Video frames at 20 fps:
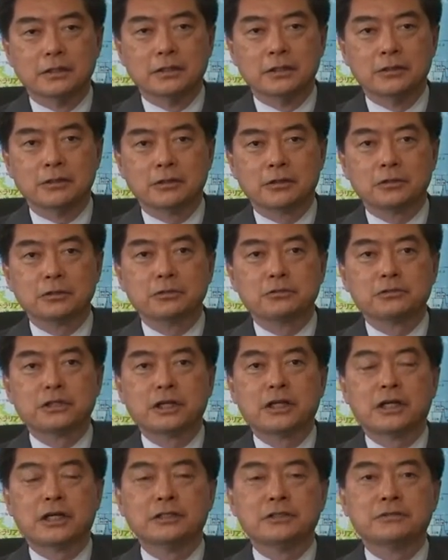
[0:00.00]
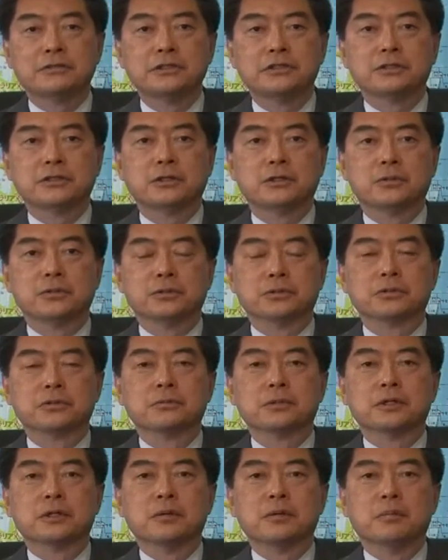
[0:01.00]
In order to realize these goals,
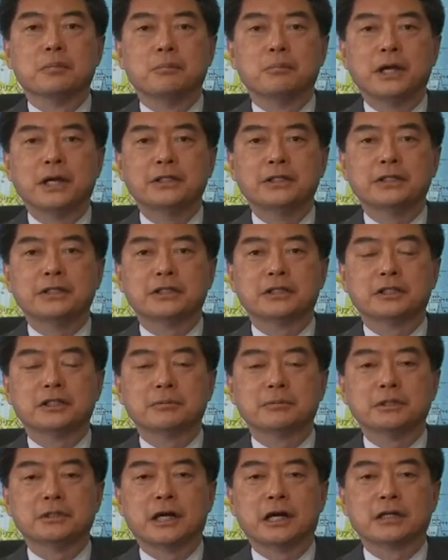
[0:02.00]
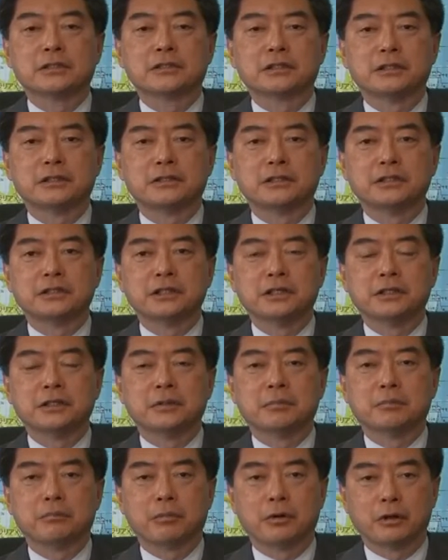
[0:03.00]
METI has been accelerating
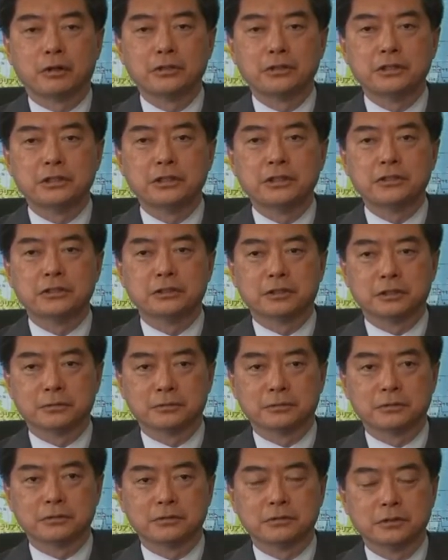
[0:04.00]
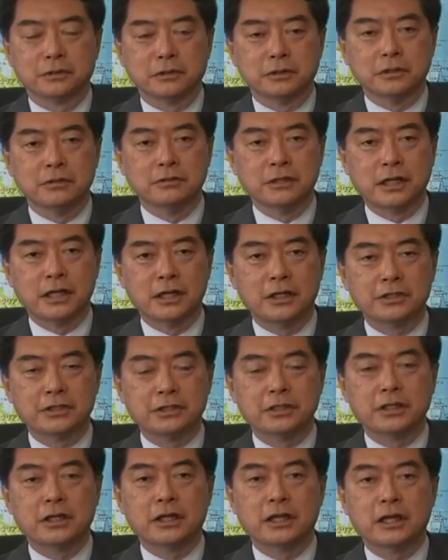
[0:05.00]
policy initiatives in the
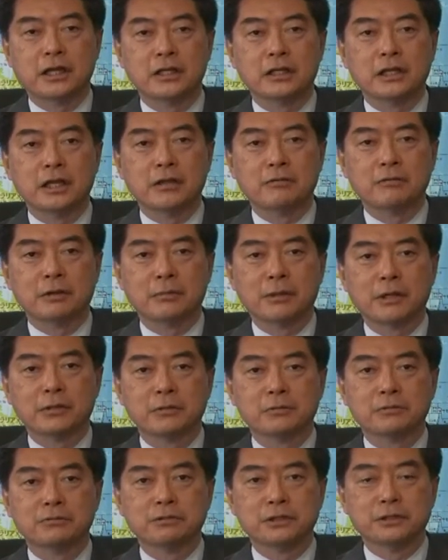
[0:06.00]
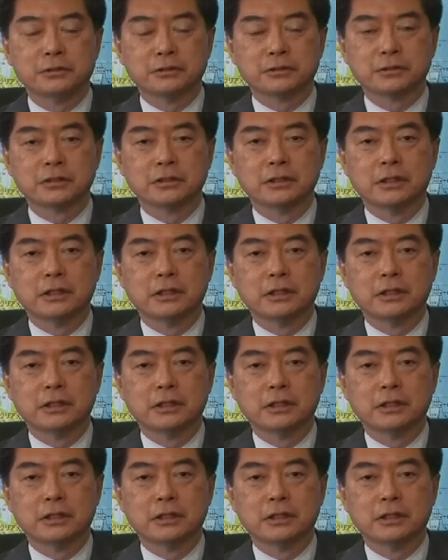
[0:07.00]
energy and environmental fields,